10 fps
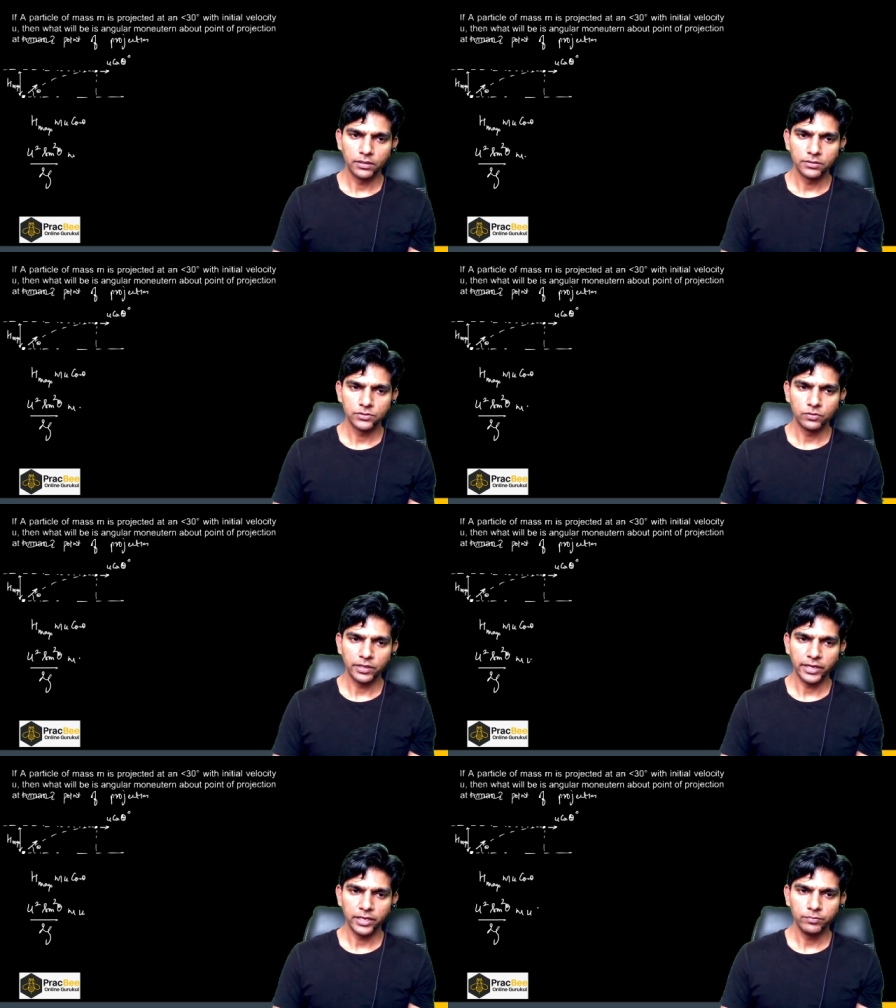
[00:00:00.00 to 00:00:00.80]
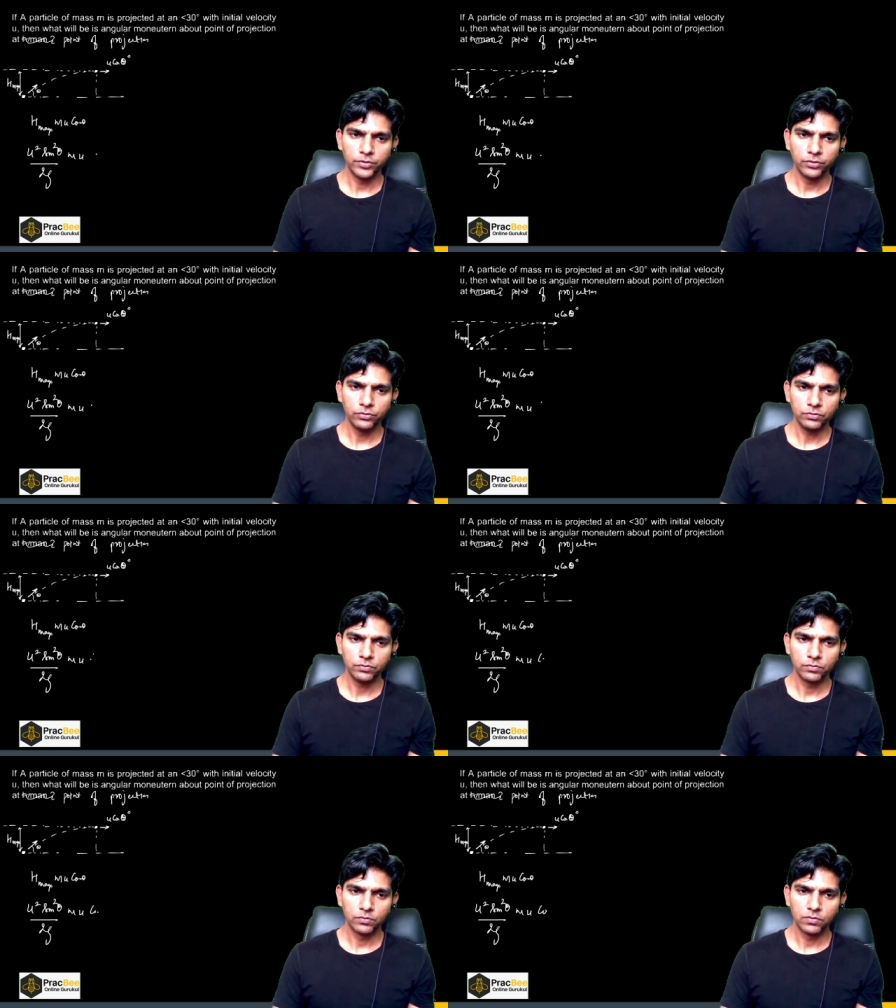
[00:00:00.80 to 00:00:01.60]
So mu
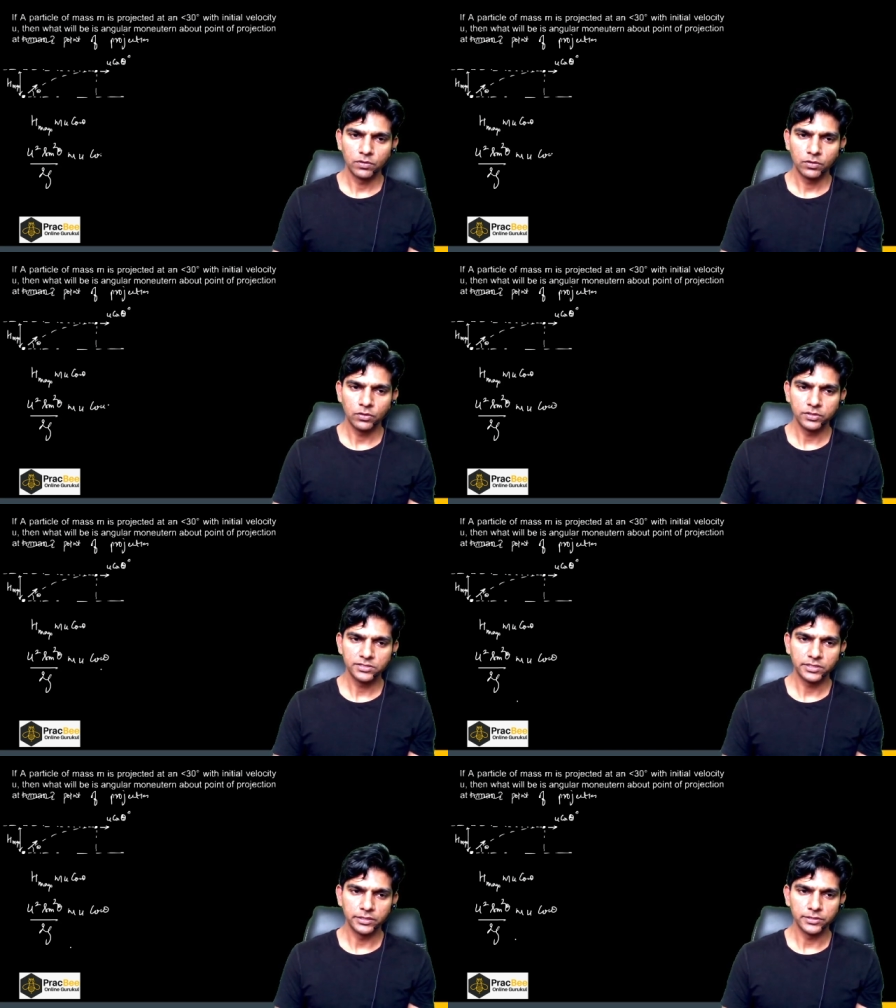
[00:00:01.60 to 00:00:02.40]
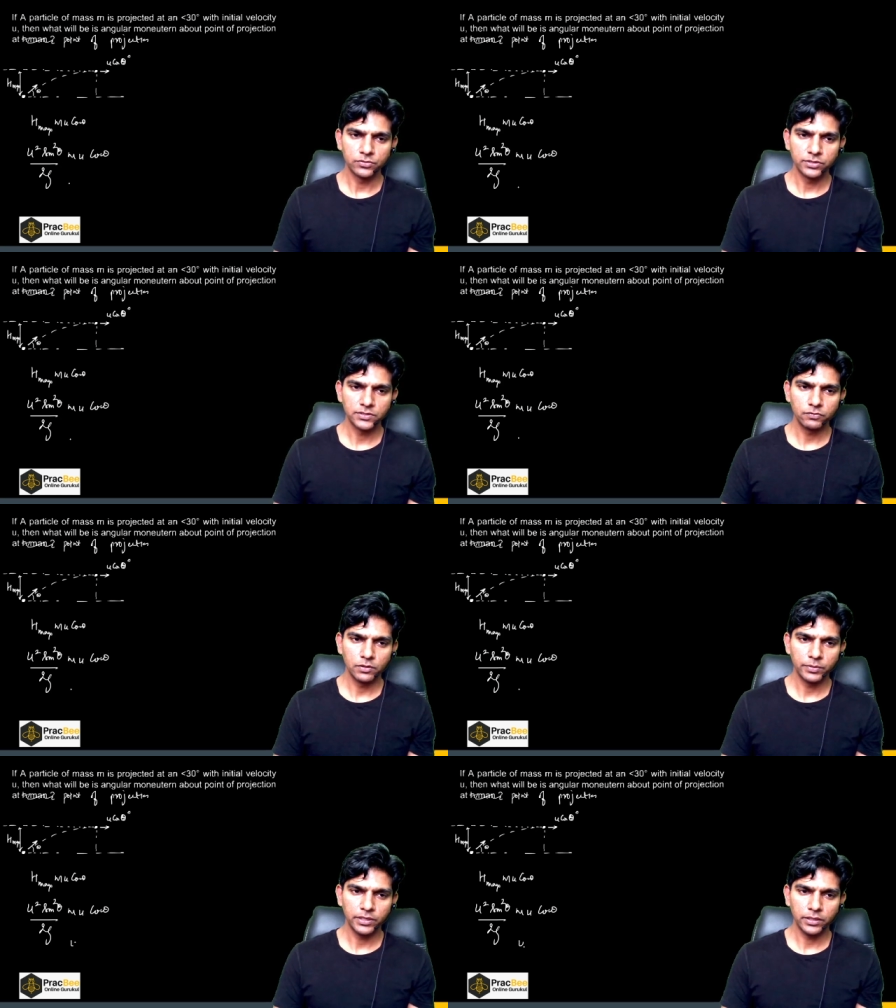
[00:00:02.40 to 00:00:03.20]
cos theta. So this will
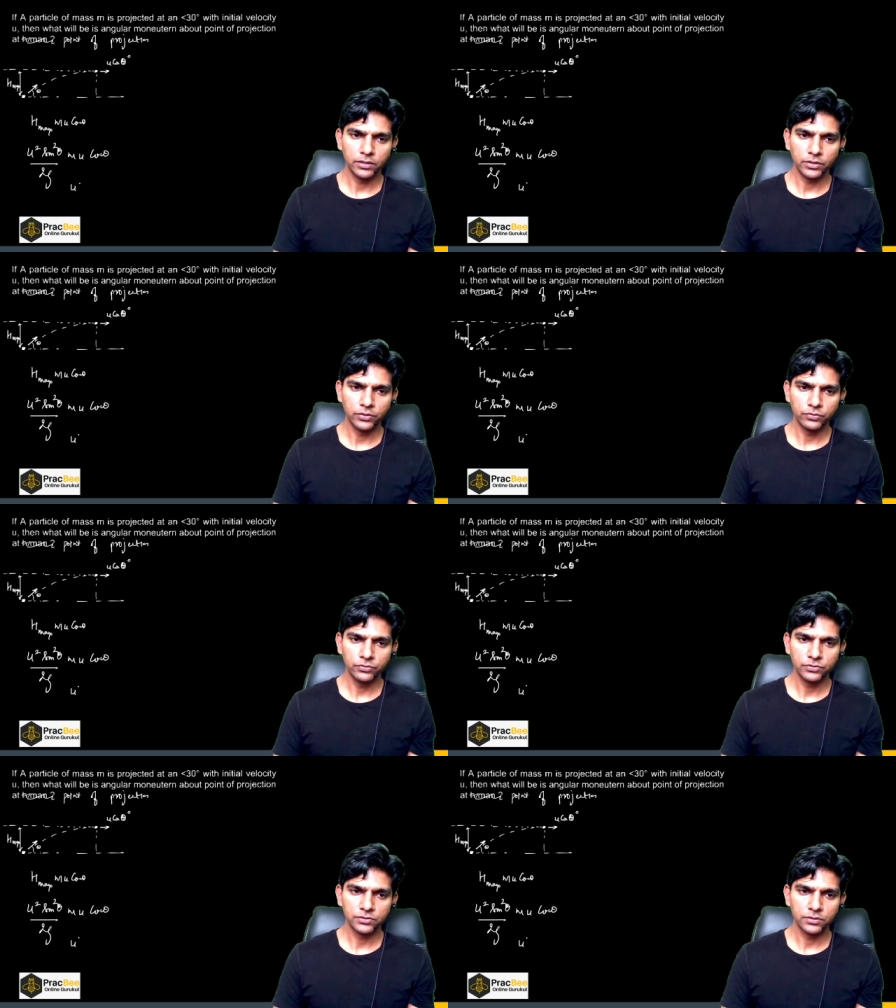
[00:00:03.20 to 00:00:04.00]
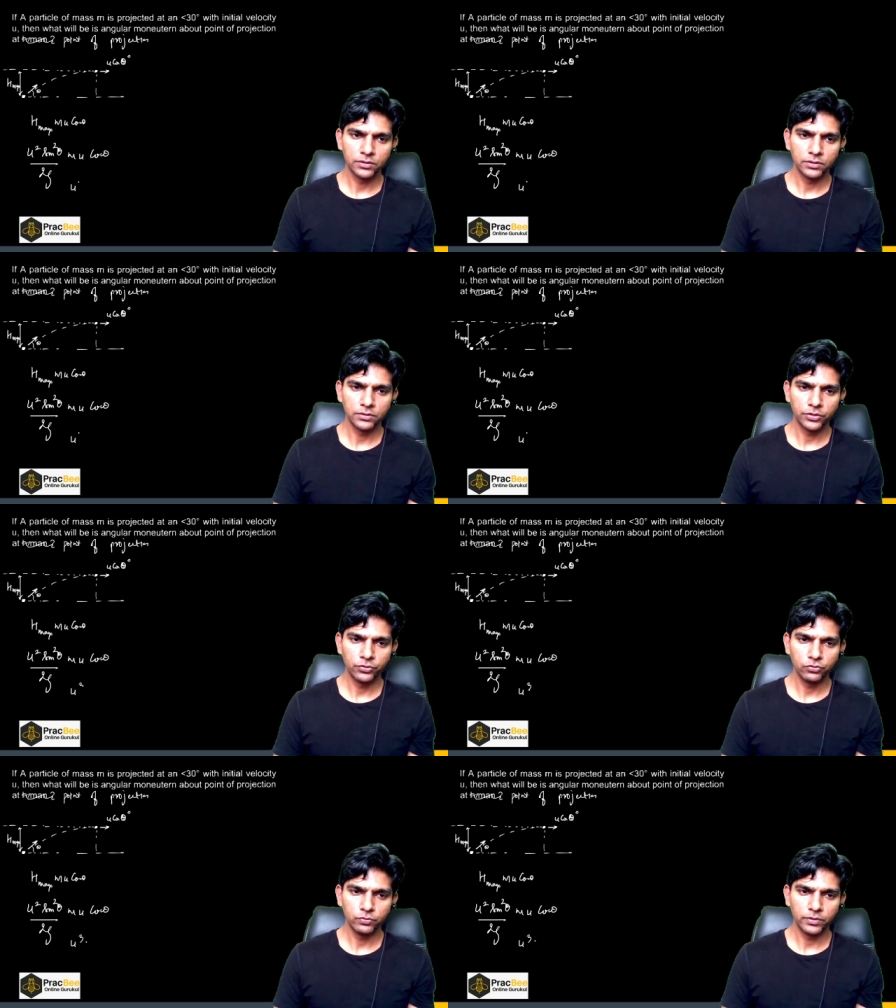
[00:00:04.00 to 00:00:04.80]
be u
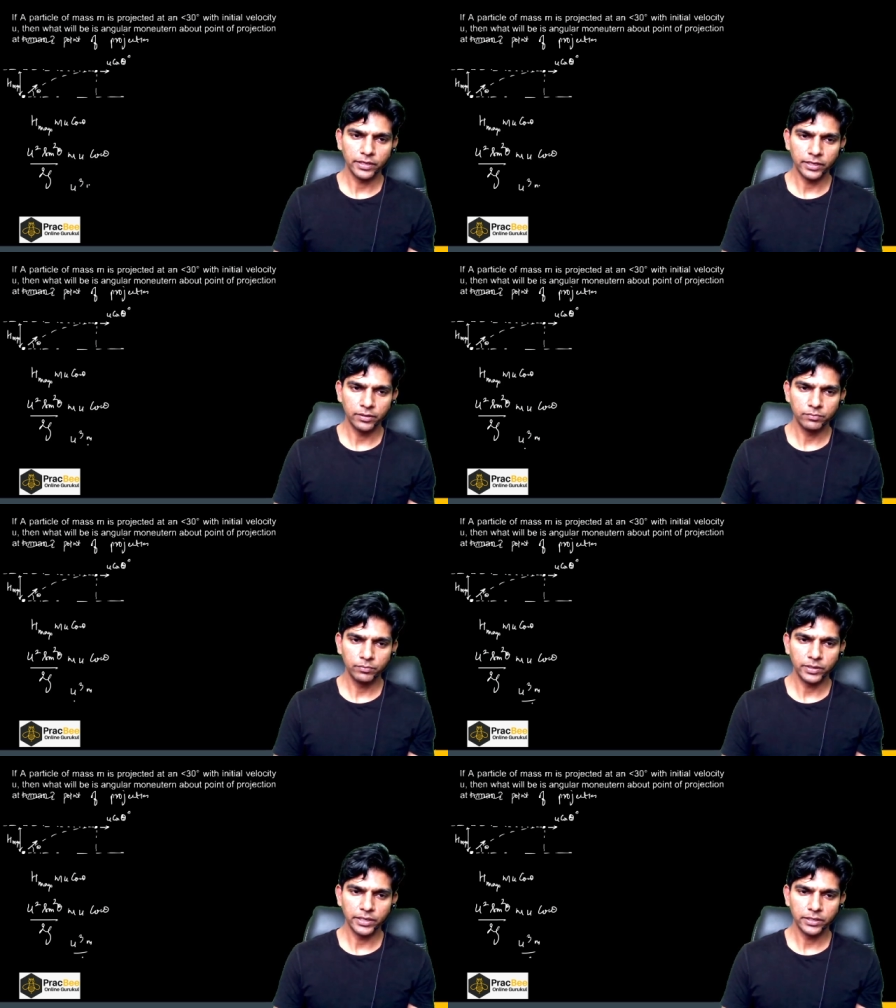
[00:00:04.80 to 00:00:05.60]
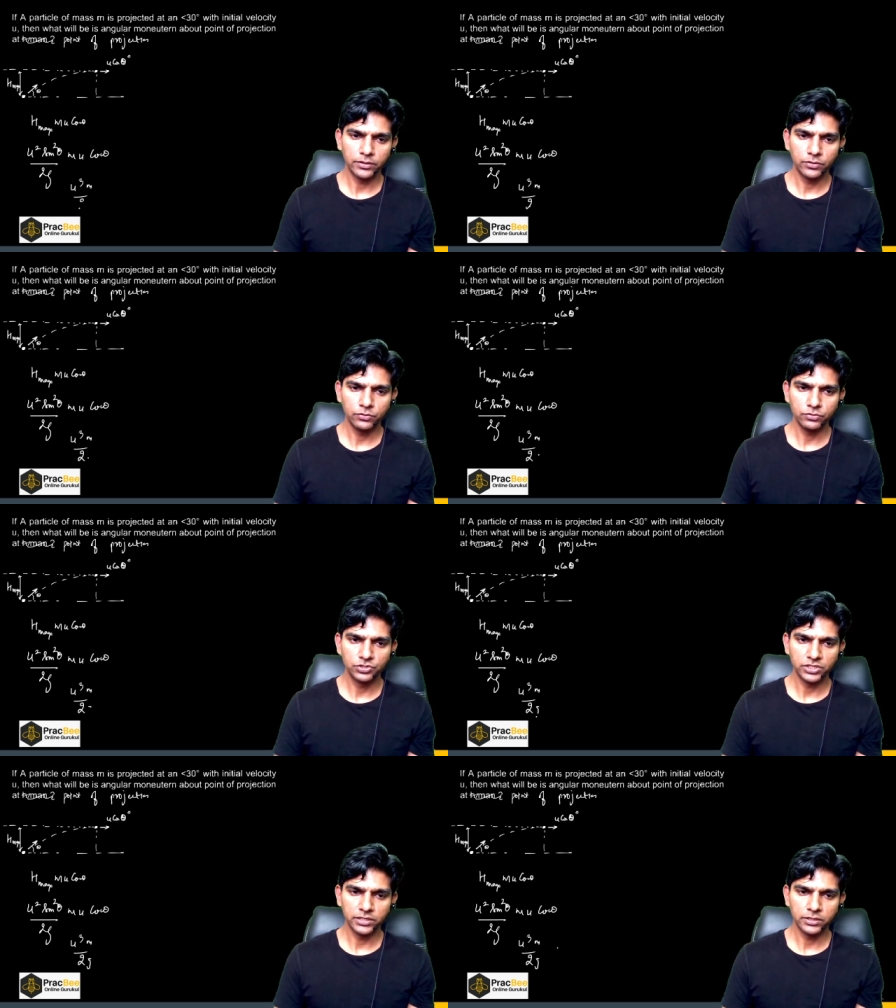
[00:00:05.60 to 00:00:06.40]
cube m by
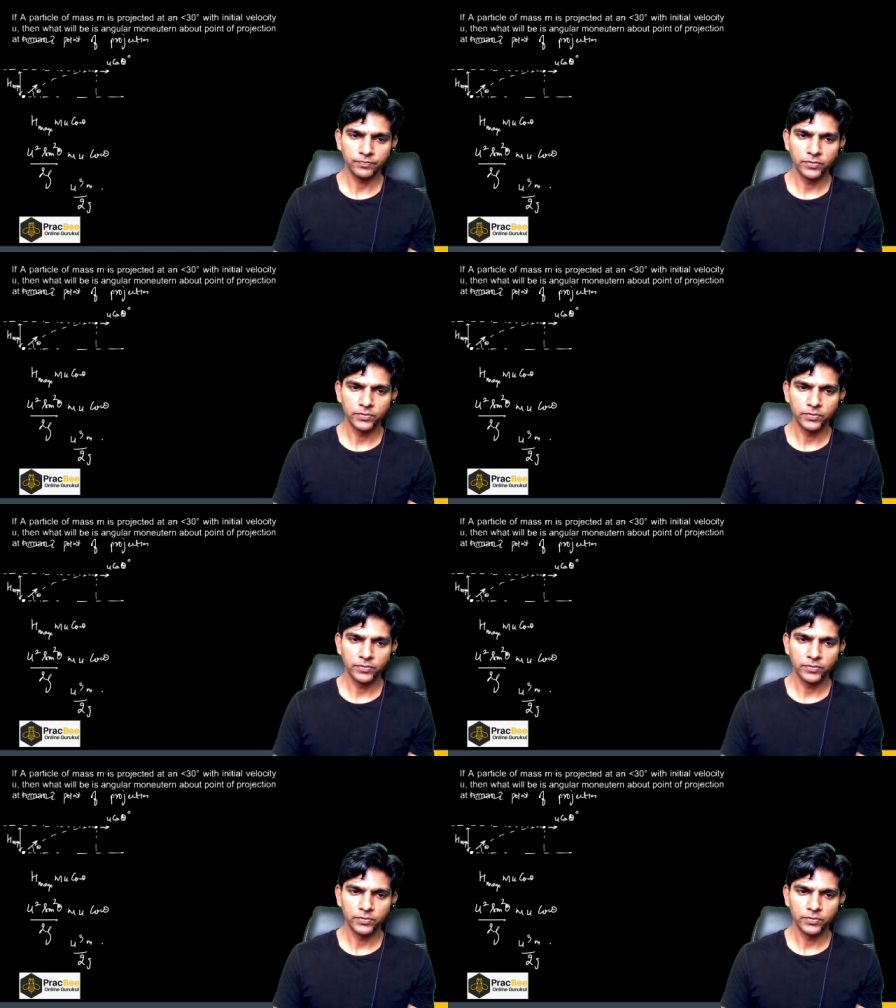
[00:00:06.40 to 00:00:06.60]
2g